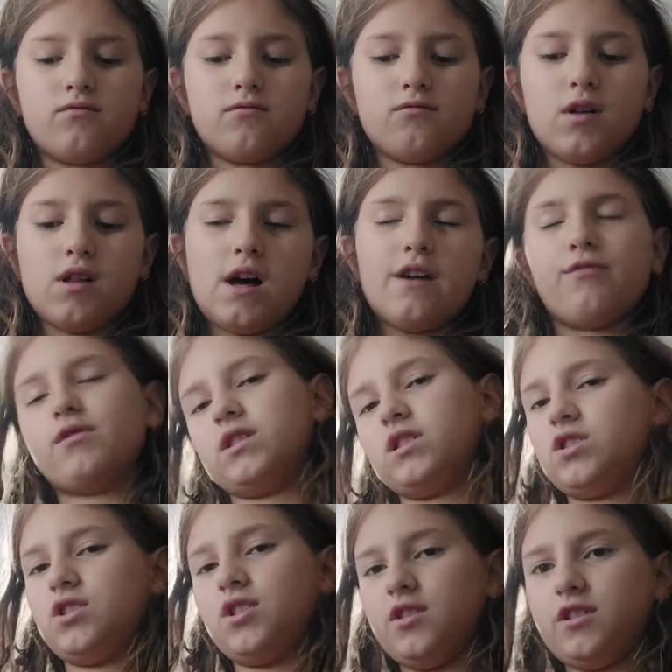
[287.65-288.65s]
Well, I will
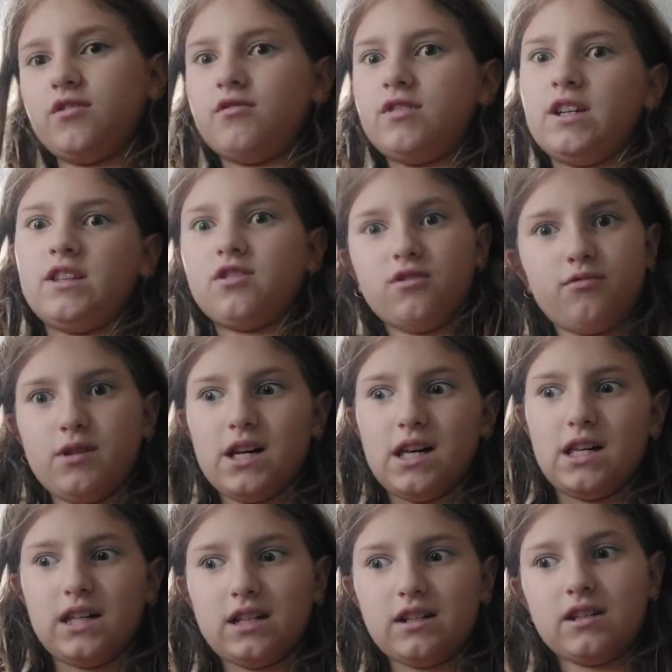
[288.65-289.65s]
show you either
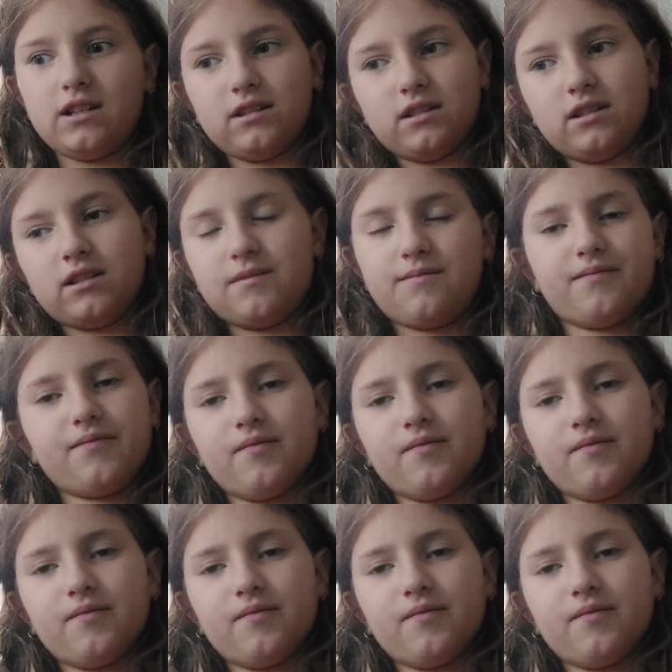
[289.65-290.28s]
way because